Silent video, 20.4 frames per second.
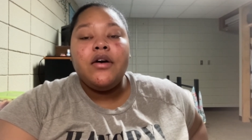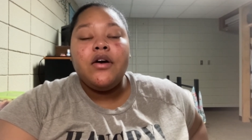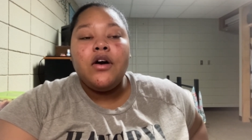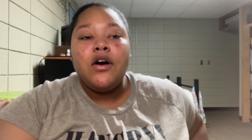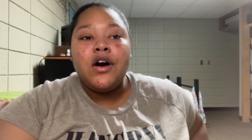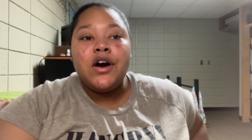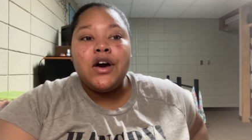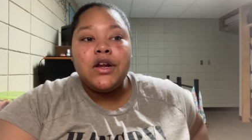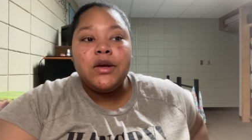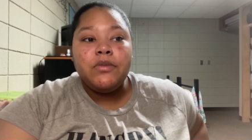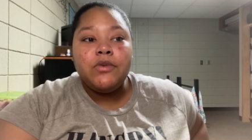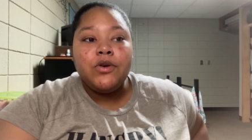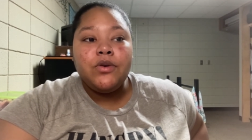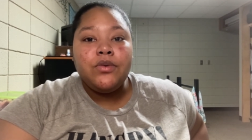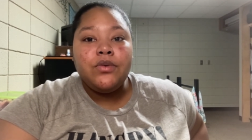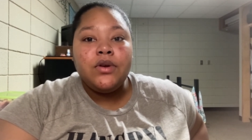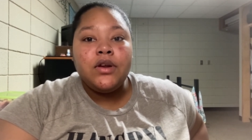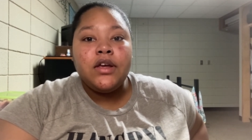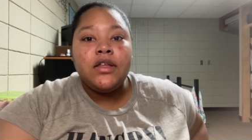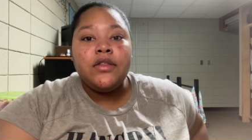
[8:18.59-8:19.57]

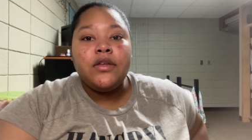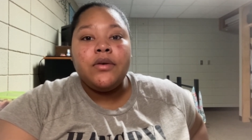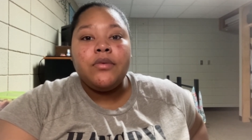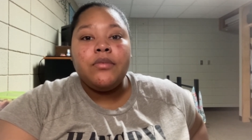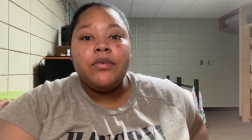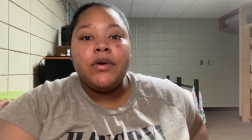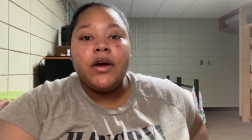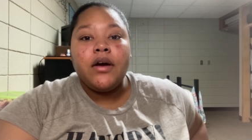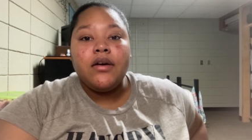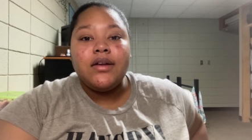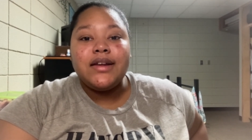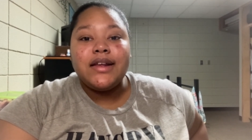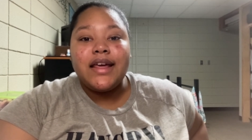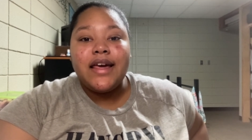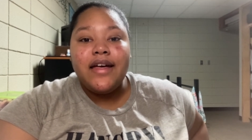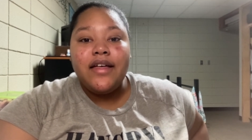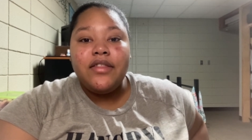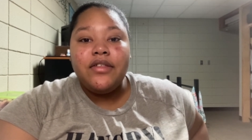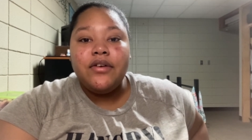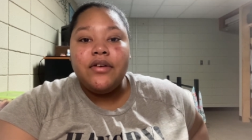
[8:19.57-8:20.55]
honeymoon, and then we're all
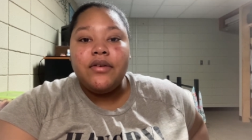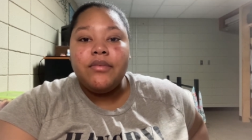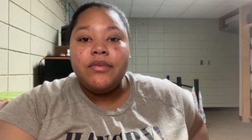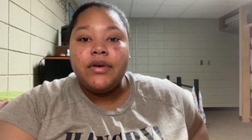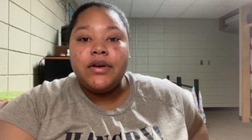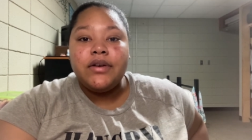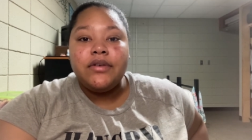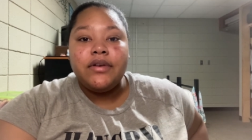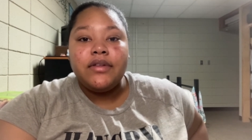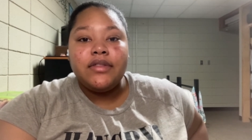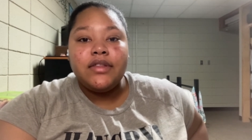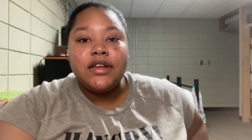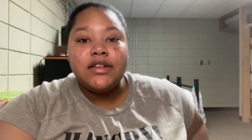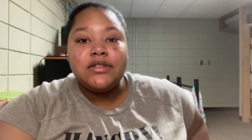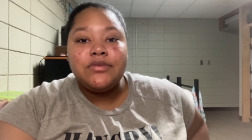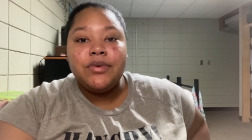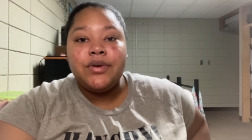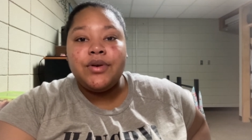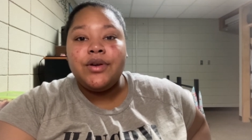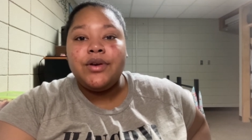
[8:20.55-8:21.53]
together, and we're doing
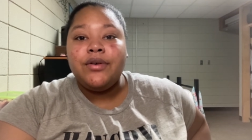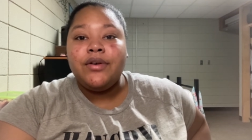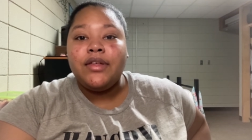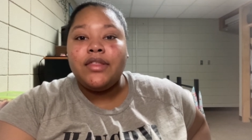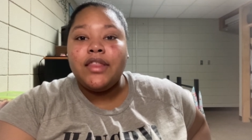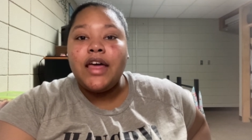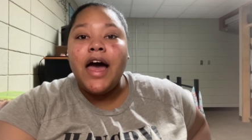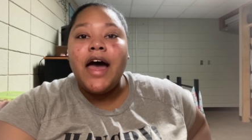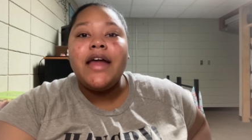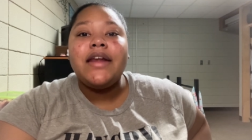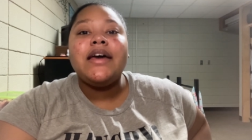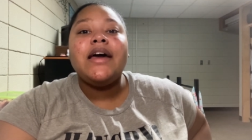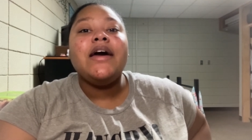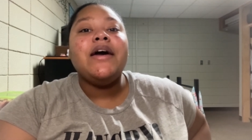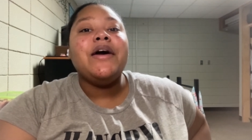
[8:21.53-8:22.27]
this, we're doing that.